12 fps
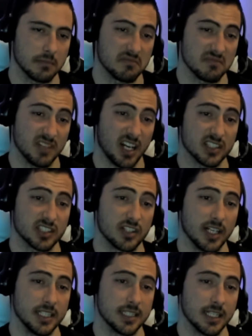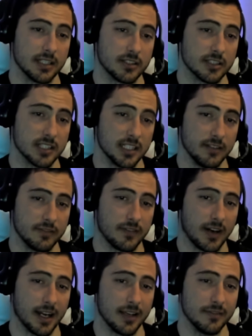Wow, it's crazy that he just
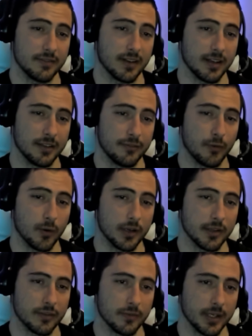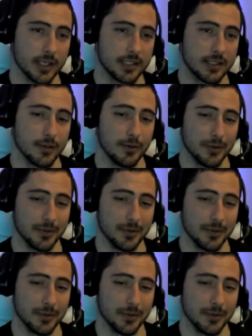e5, e4, e3 too.